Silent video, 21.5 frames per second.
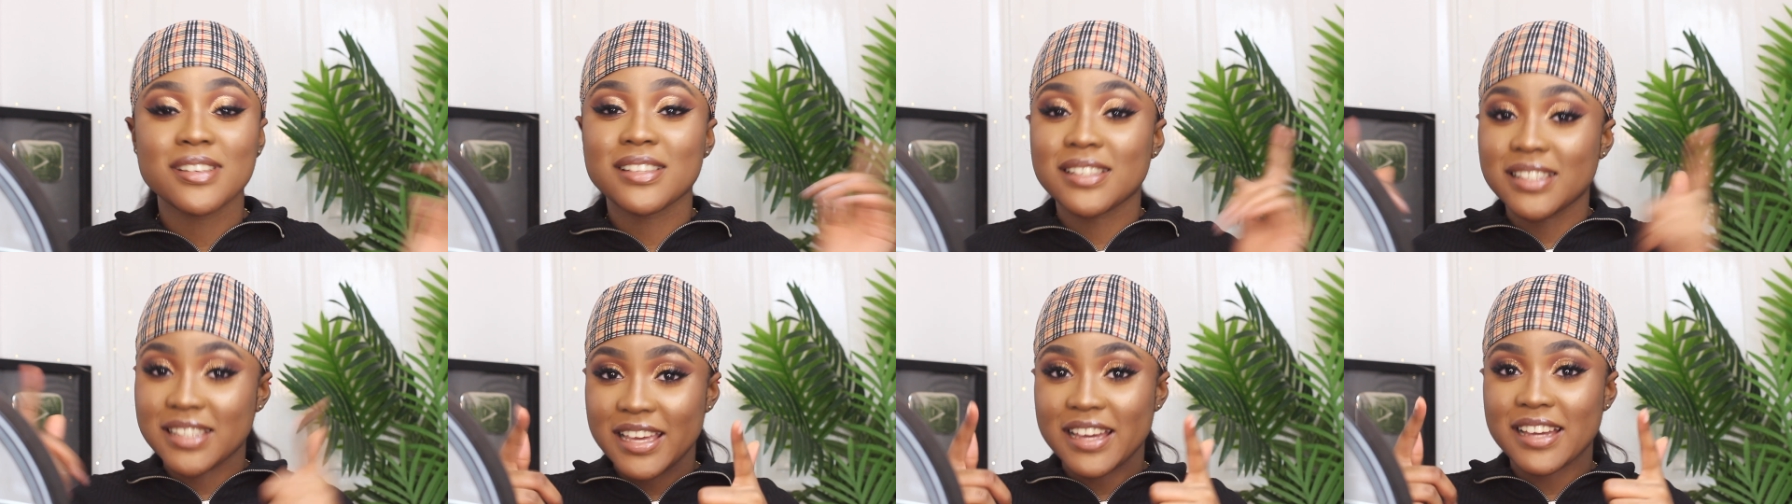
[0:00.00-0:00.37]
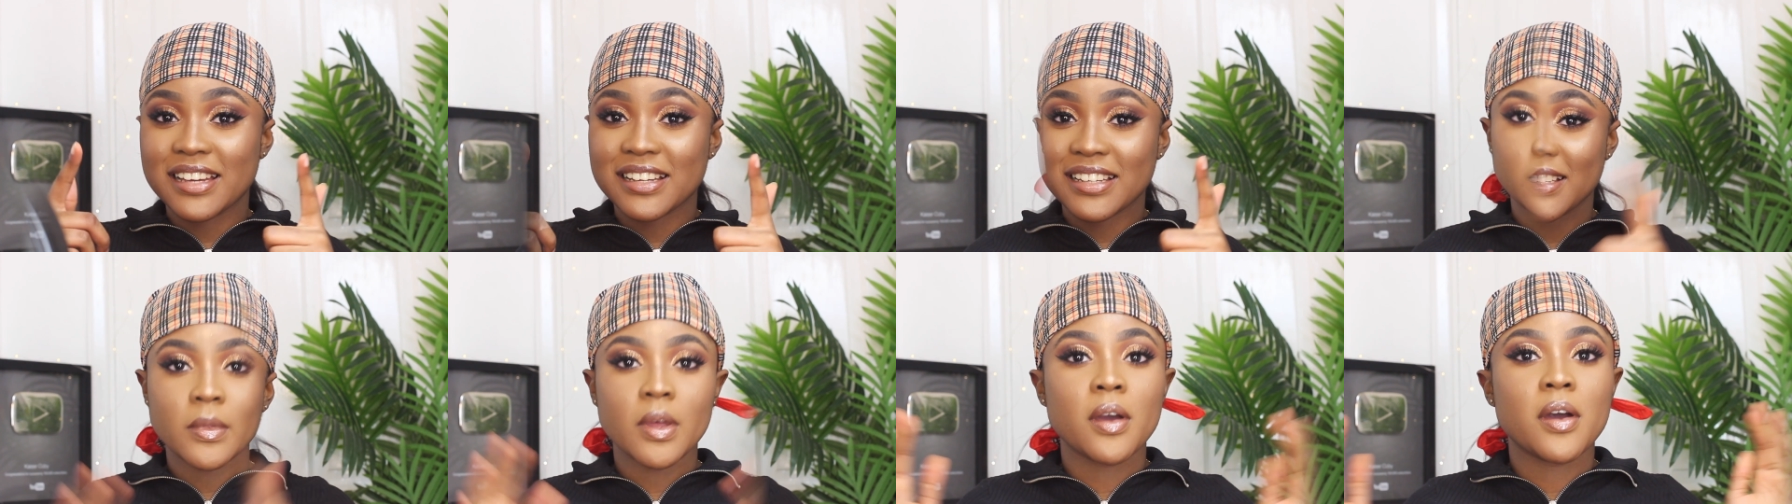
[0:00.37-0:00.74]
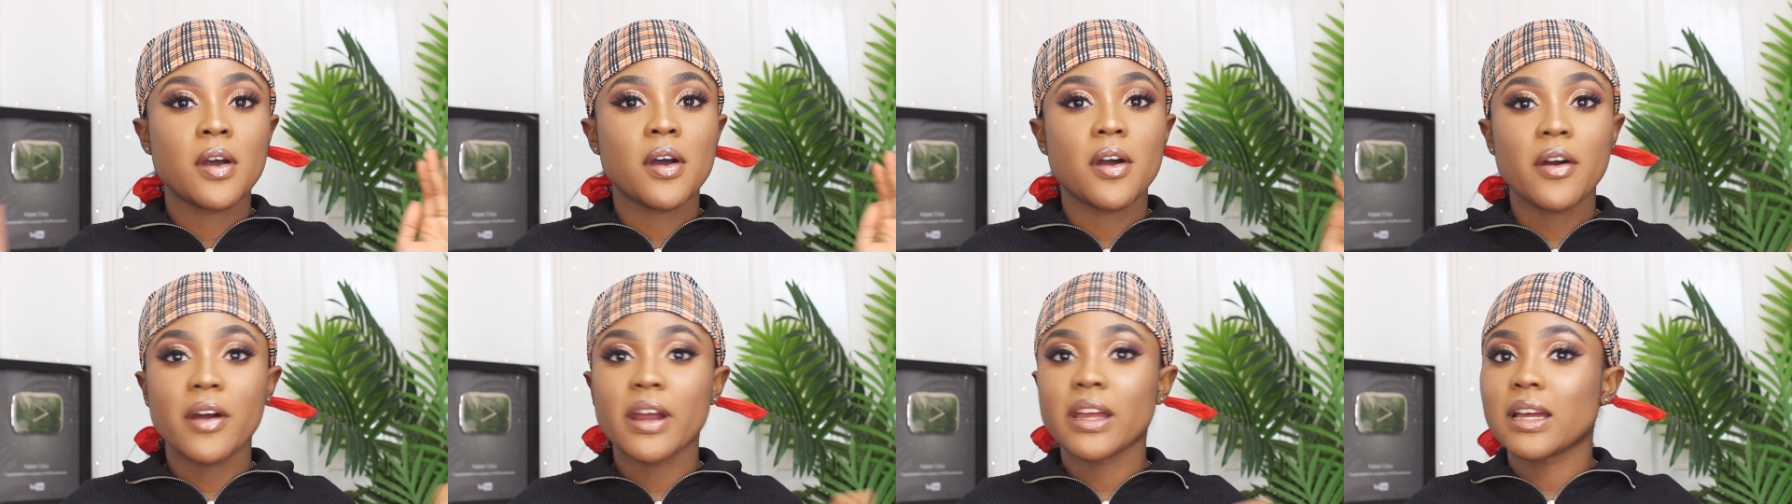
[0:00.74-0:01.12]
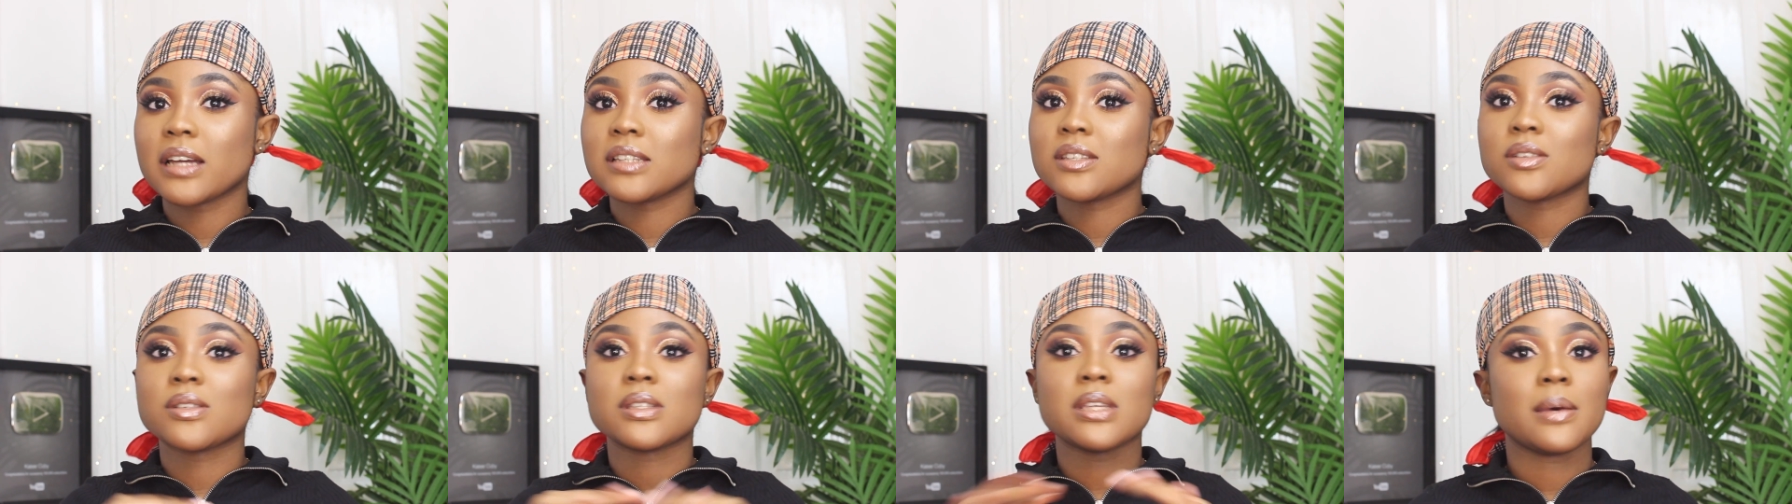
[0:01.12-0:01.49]
So yeah all right
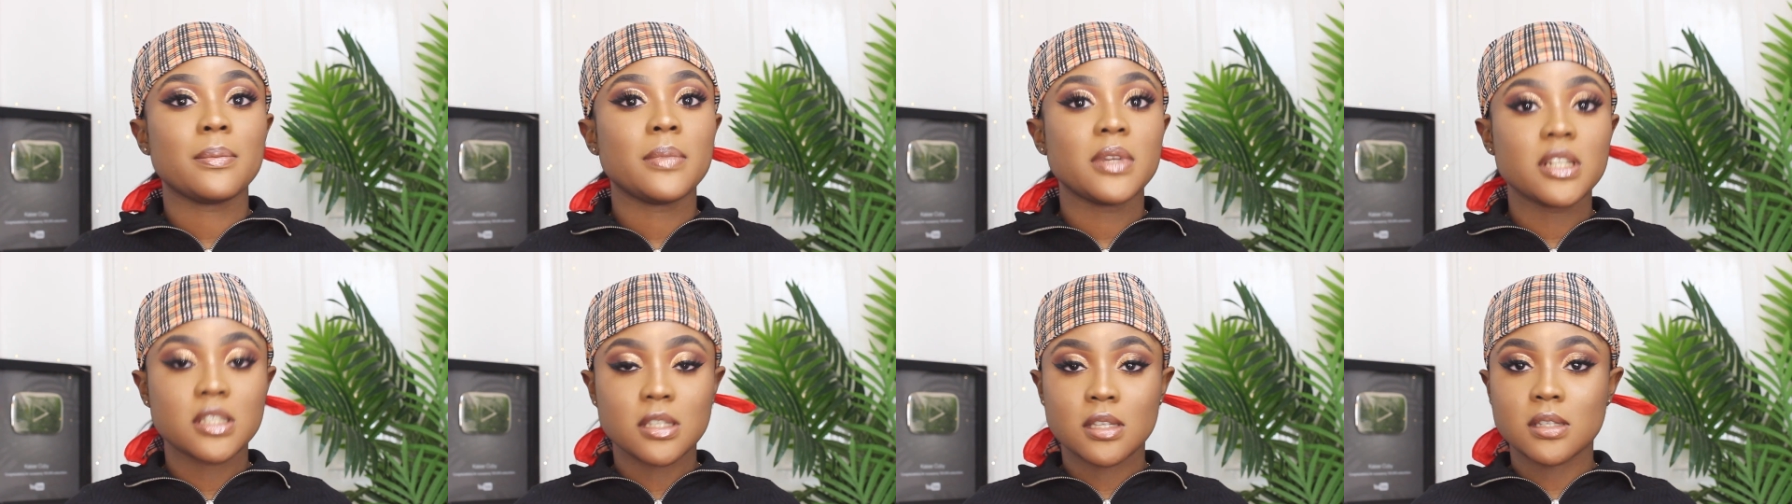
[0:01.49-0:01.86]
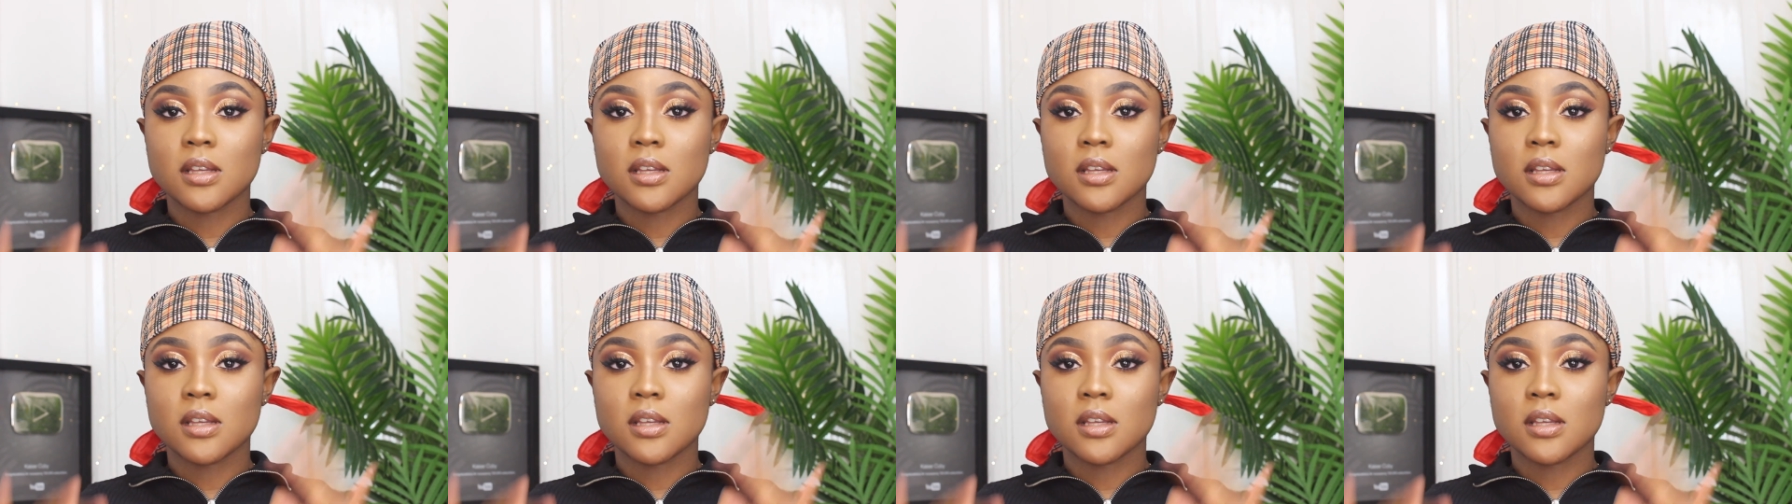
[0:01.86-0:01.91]
guys so 10 minutes